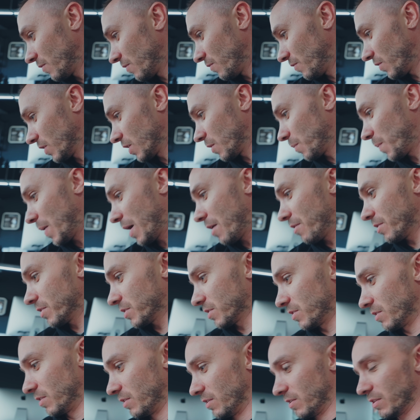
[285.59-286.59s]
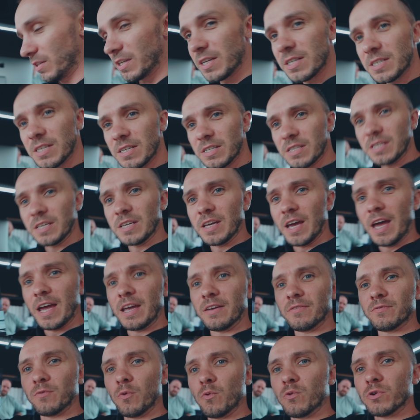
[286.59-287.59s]
For comparison, this is the
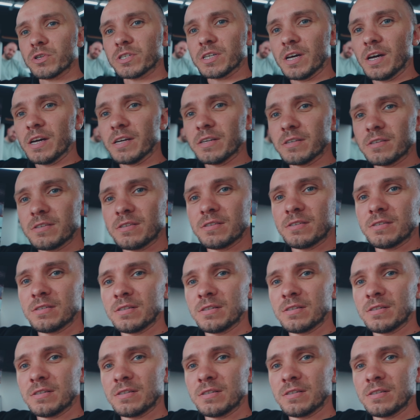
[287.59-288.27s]
A4 size.